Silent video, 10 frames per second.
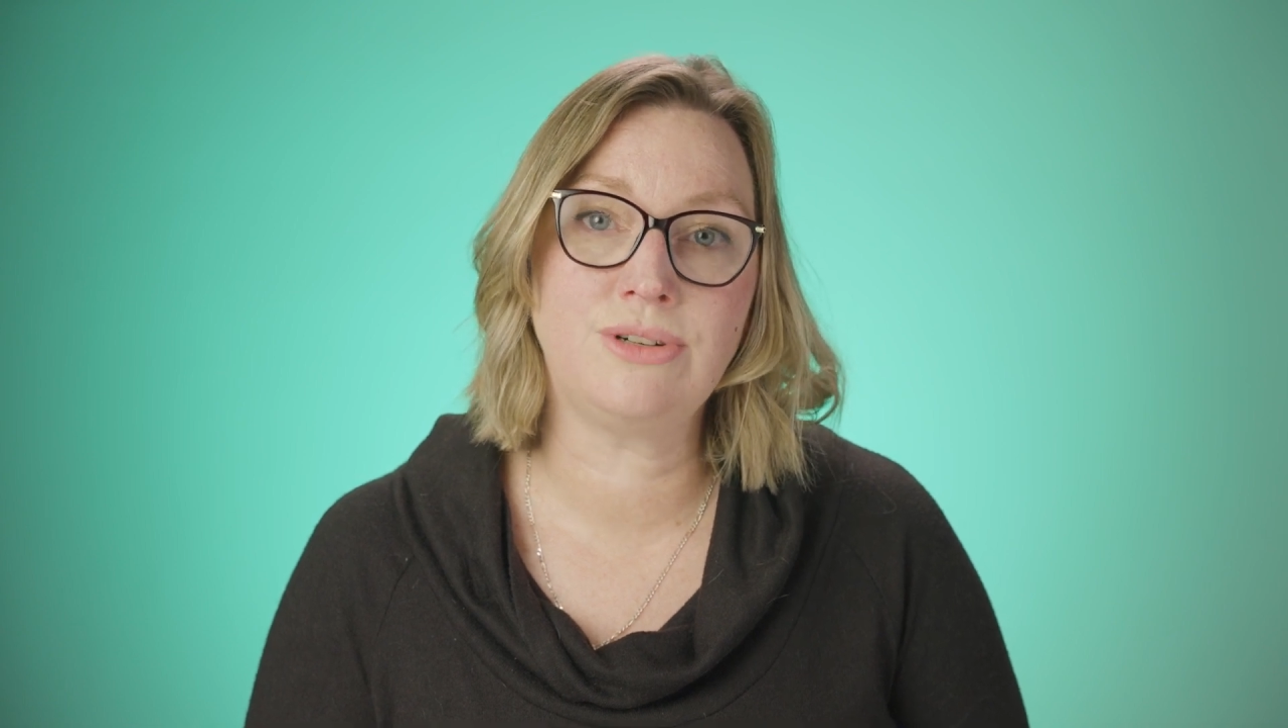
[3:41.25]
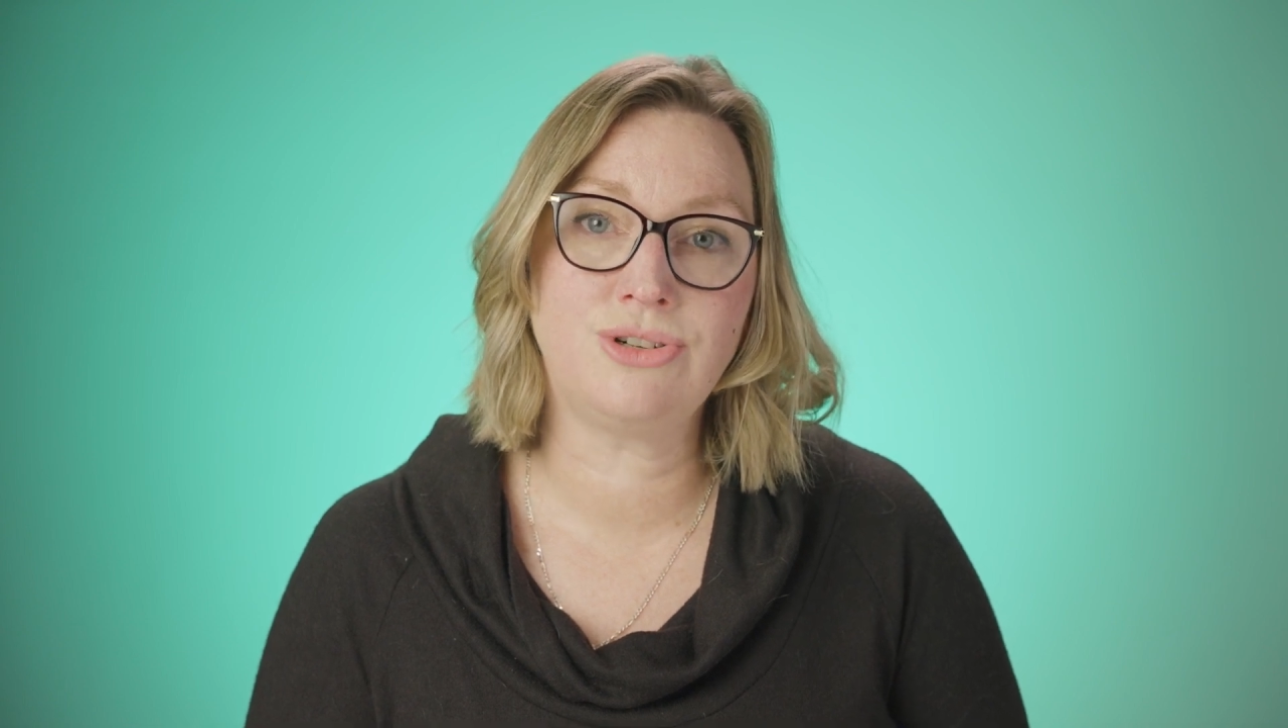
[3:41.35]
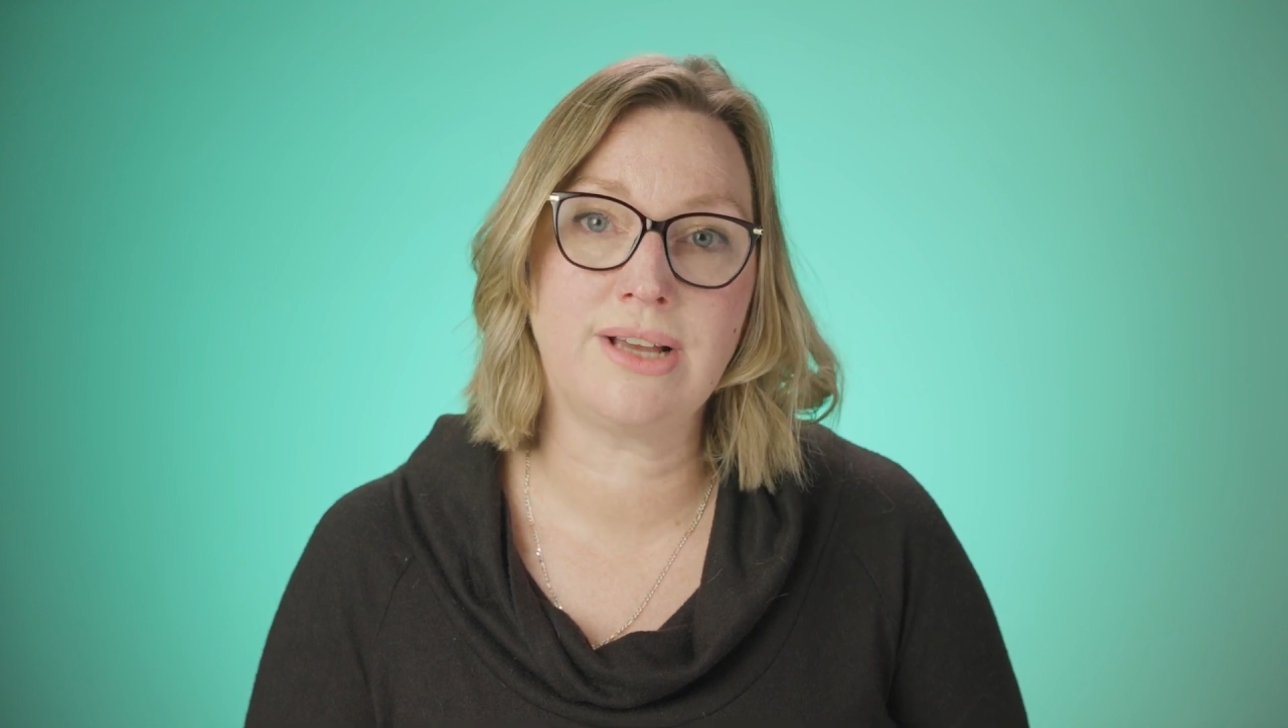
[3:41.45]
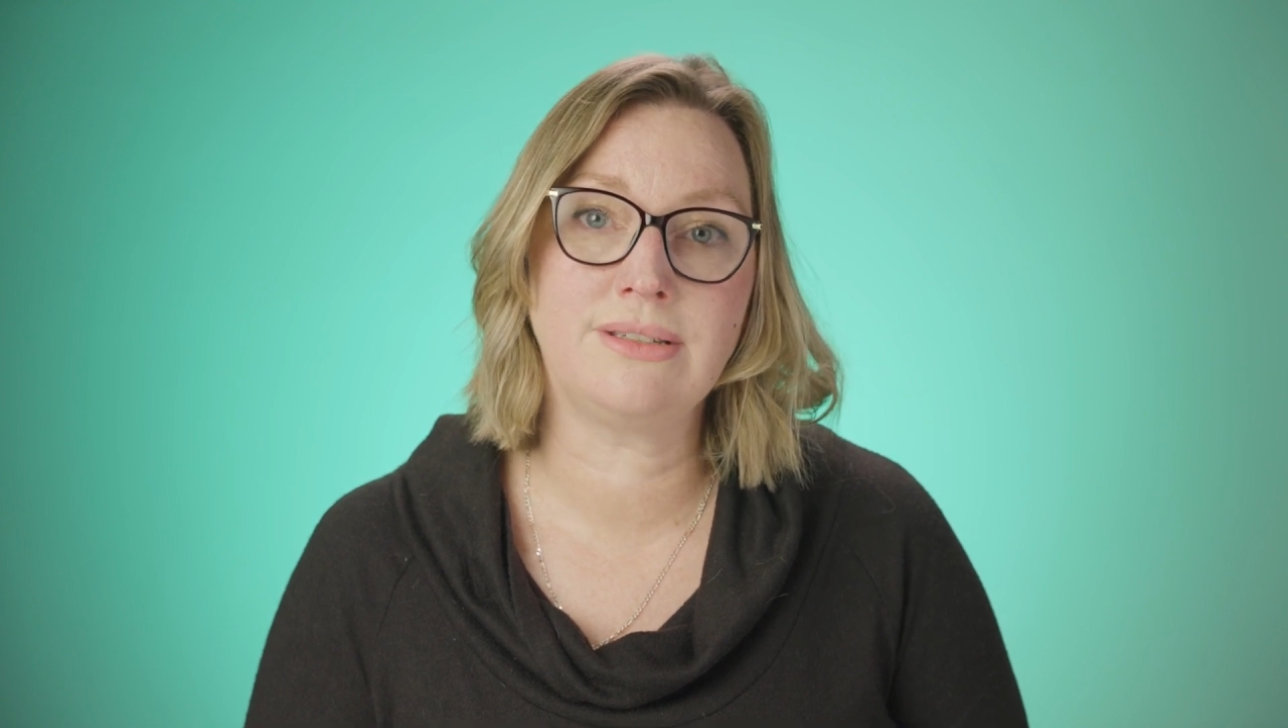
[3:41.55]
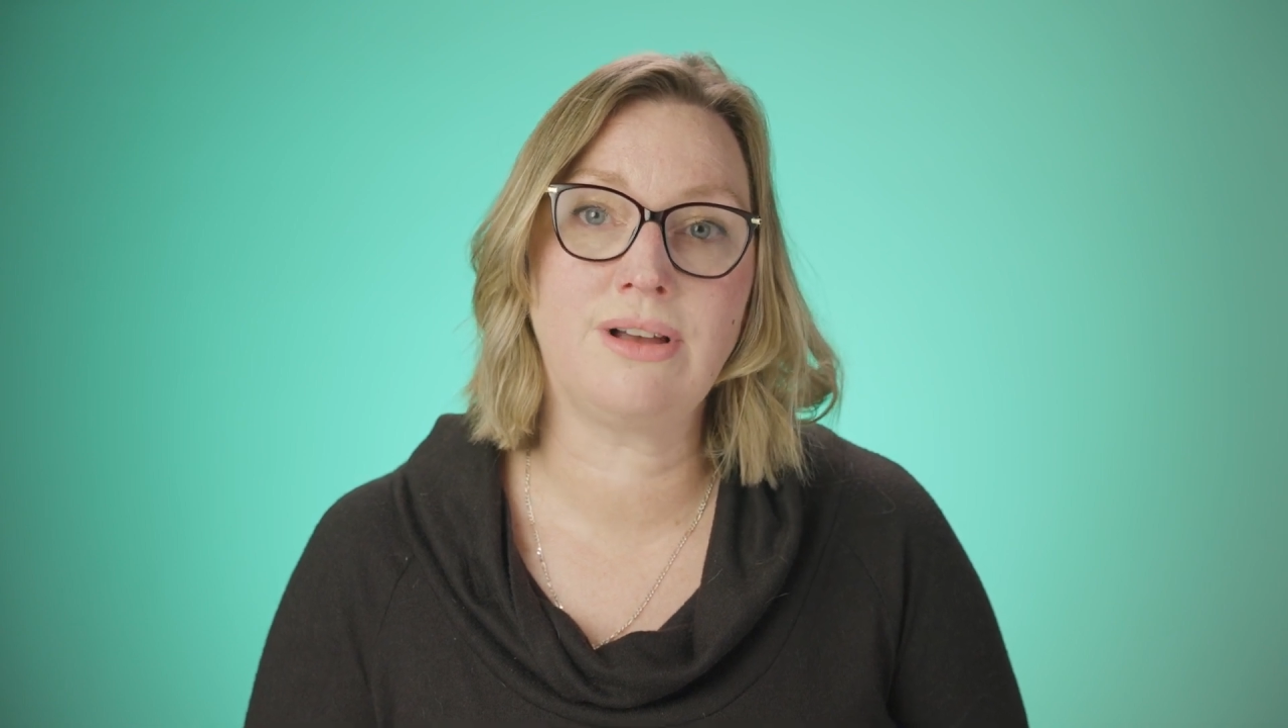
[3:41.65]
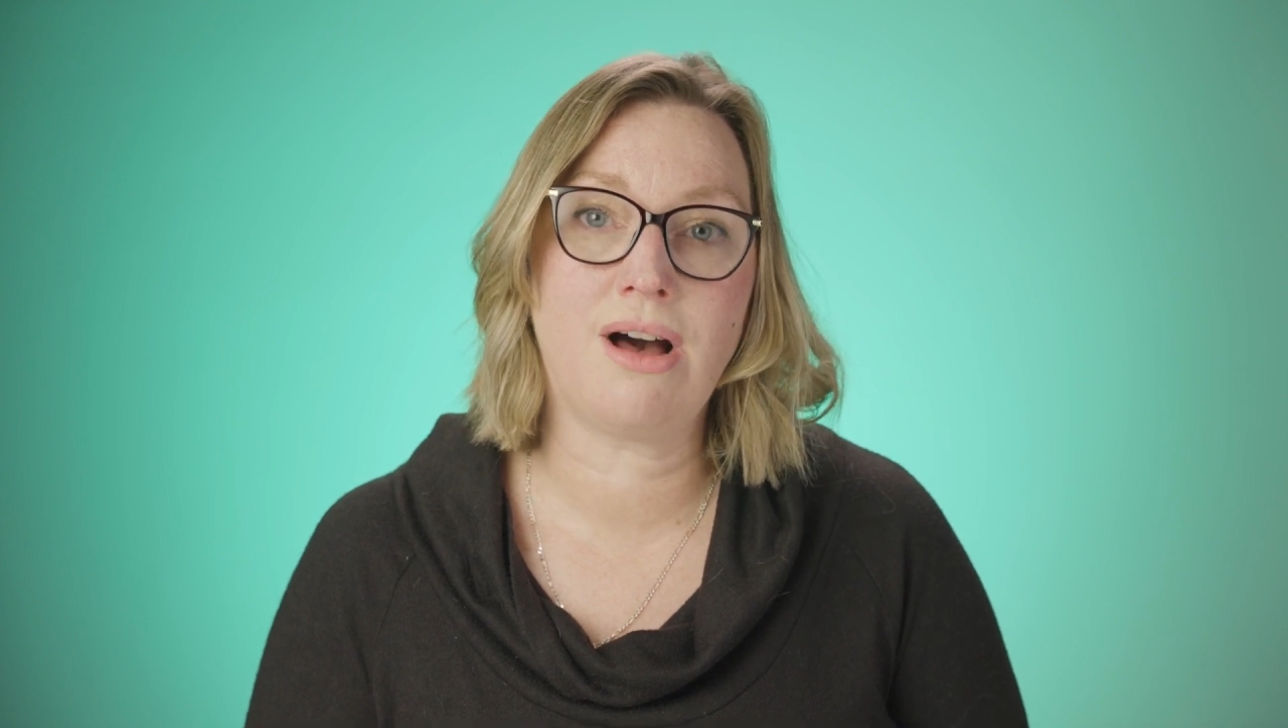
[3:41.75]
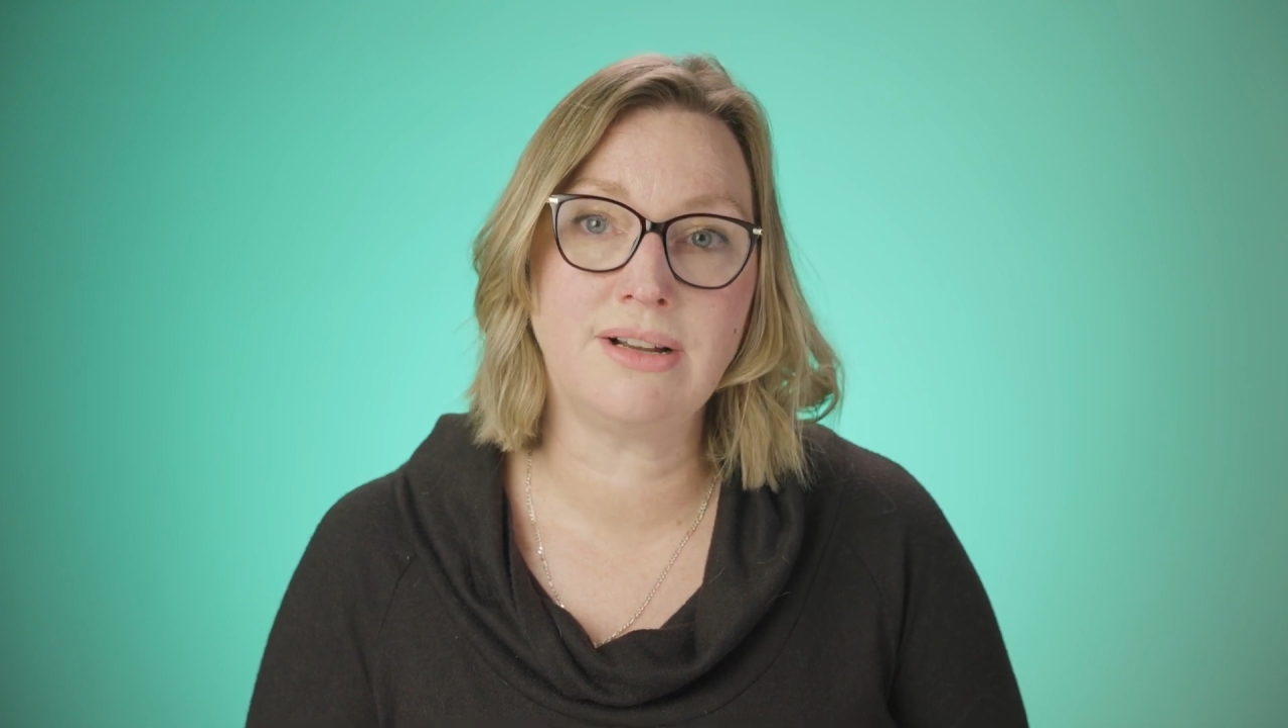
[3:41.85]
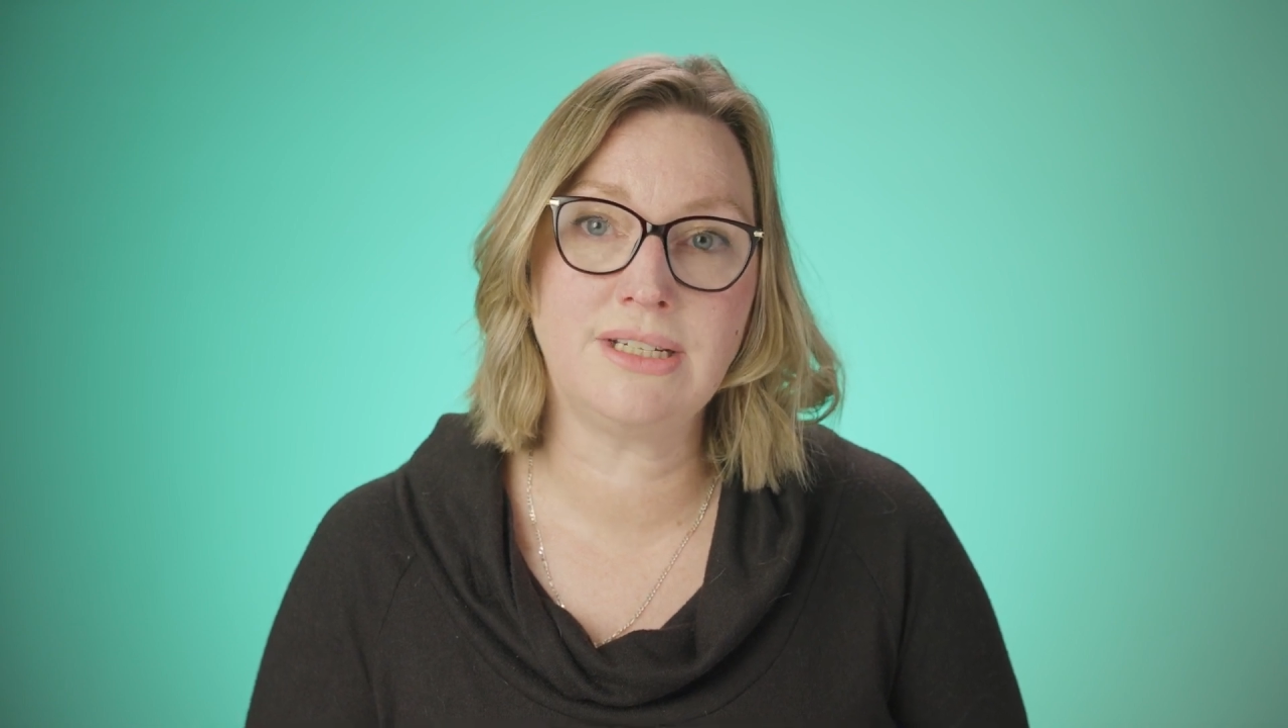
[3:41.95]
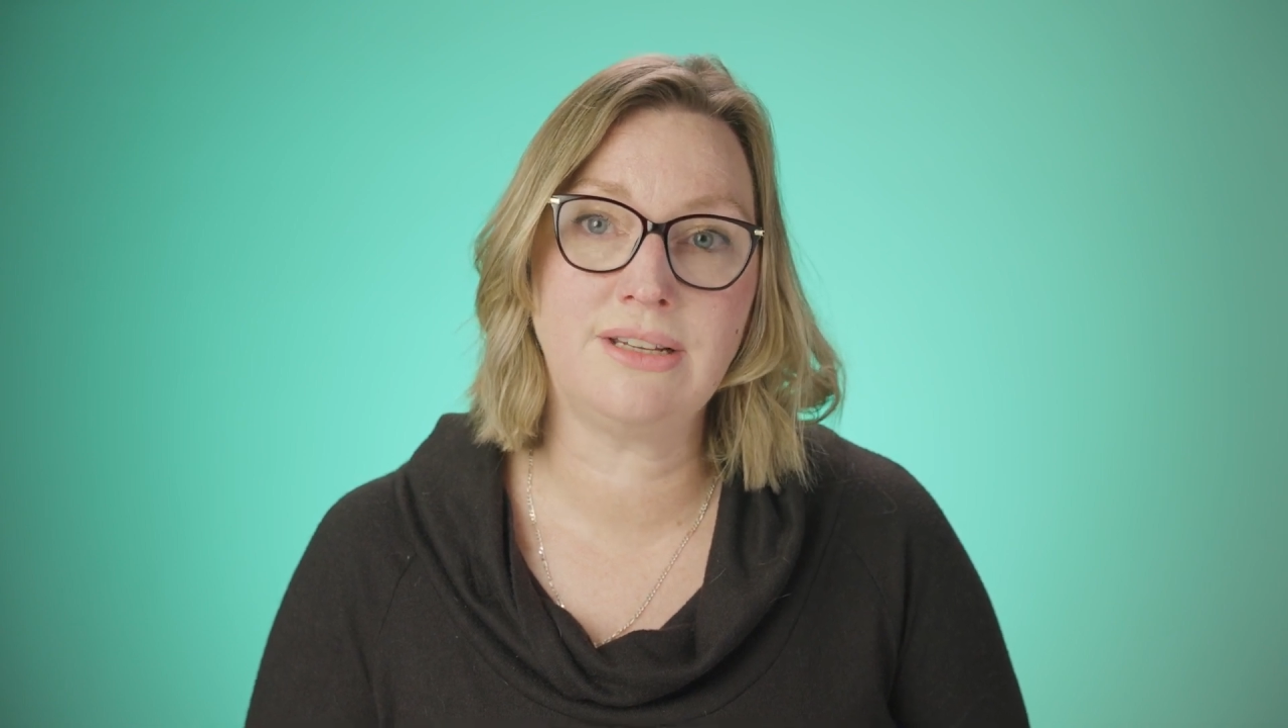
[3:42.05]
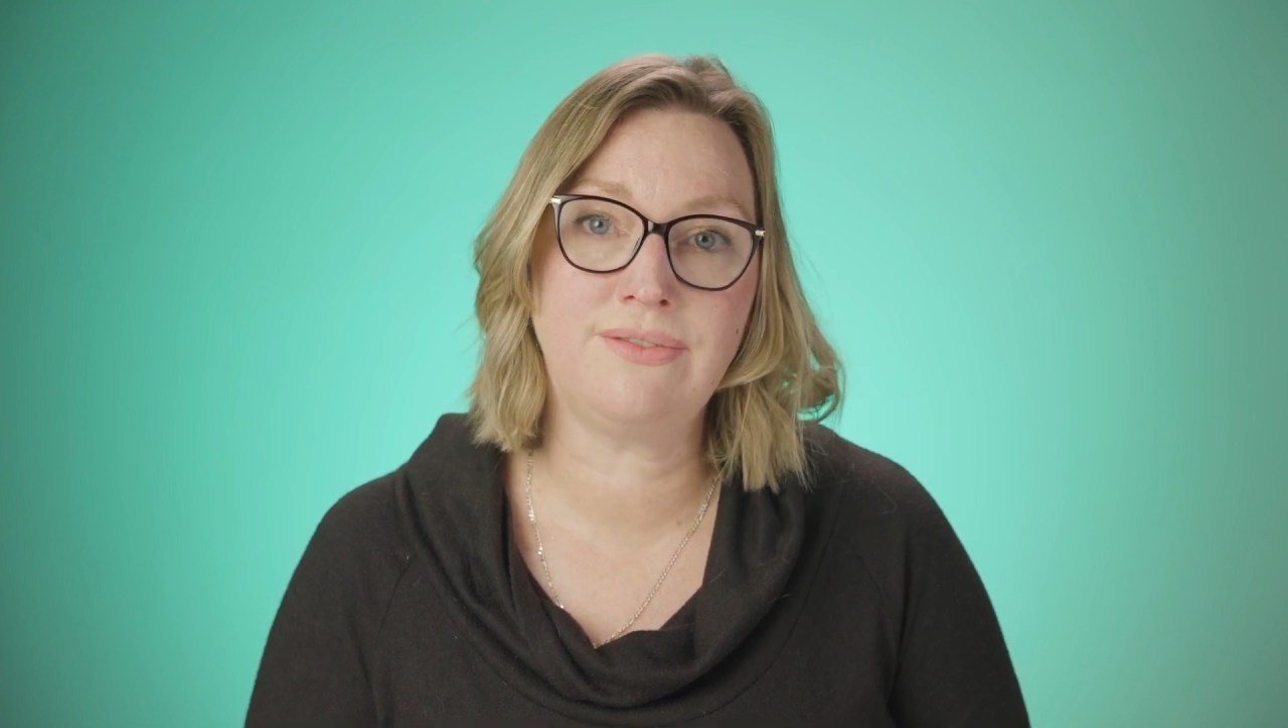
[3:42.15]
address cognitive